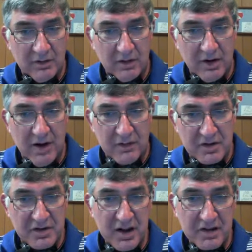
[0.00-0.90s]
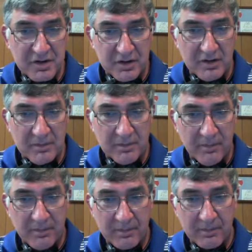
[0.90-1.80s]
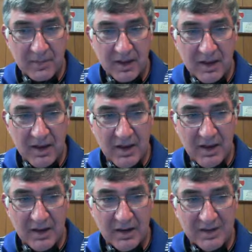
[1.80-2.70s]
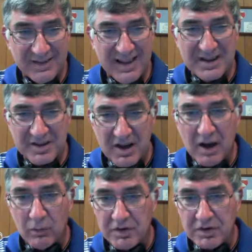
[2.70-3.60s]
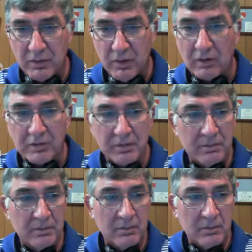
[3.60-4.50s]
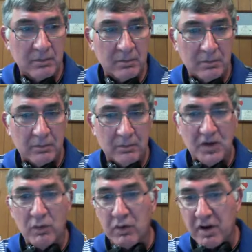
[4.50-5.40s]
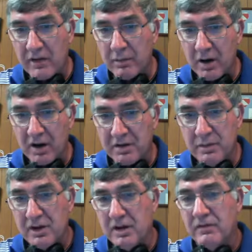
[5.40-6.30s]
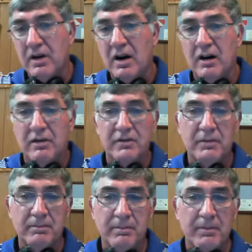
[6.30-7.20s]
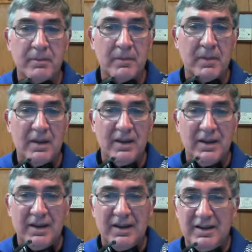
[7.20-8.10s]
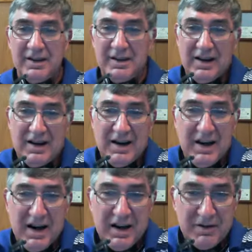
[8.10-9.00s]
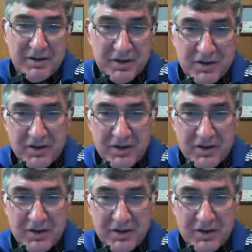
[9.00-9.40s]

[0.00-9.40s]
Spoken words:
conversation, and that's not what you want. You want everybody to be involved. I just